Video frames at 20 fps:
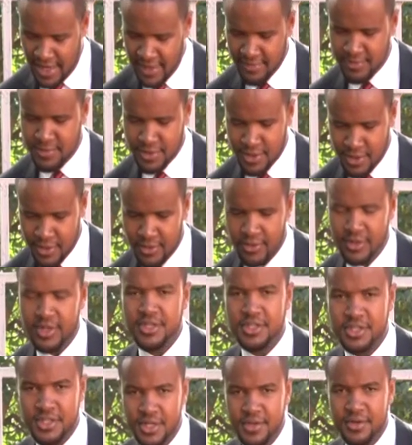absolutely
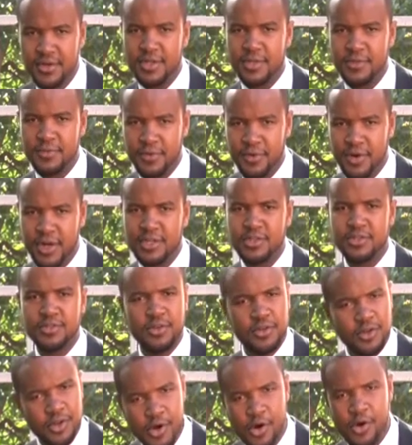serious for us
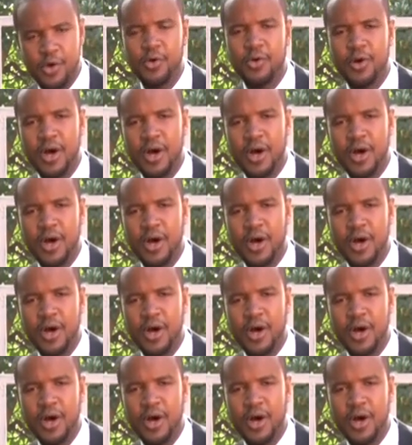to know,